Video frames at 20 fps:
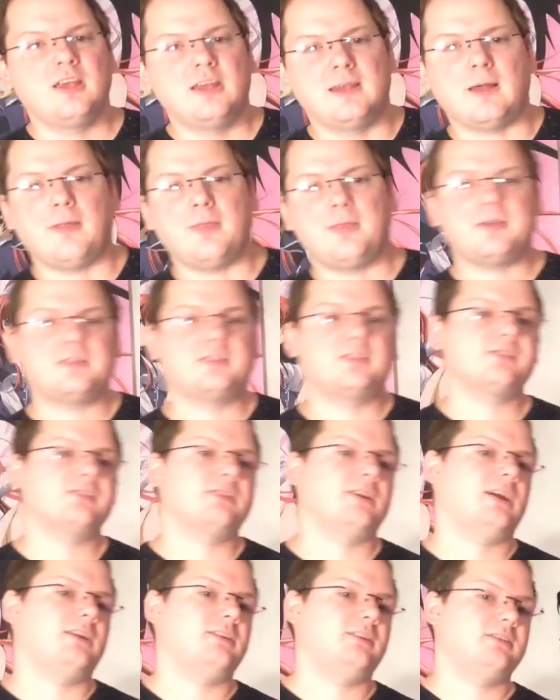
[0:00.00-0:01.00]
Now this is
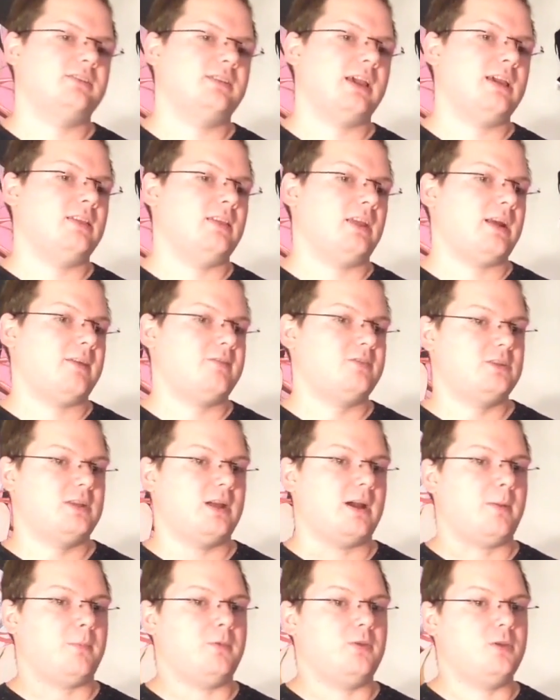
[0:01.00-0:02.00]
not to say that I've
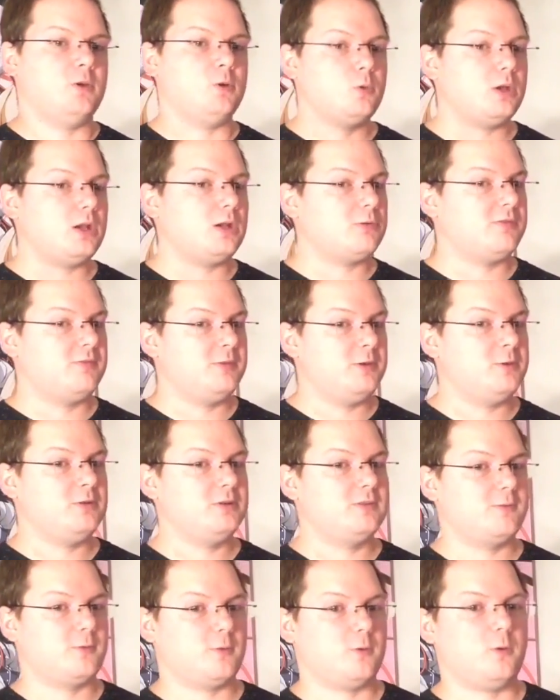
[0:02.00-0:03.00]
stopped doing
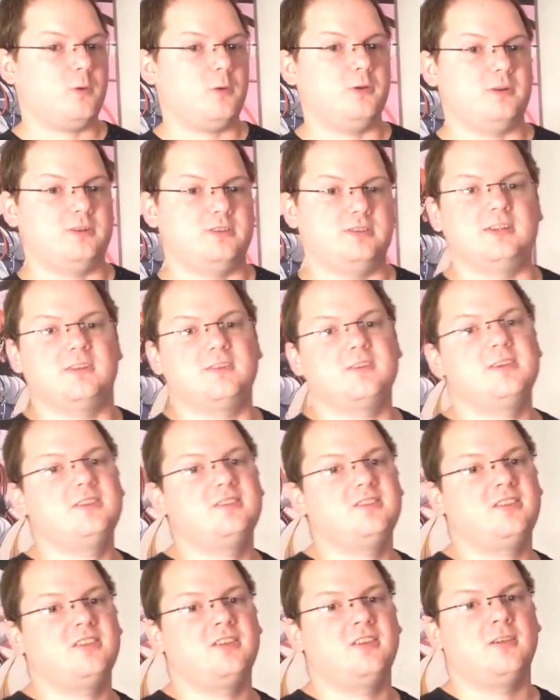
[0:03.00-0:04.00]
reviews for older series.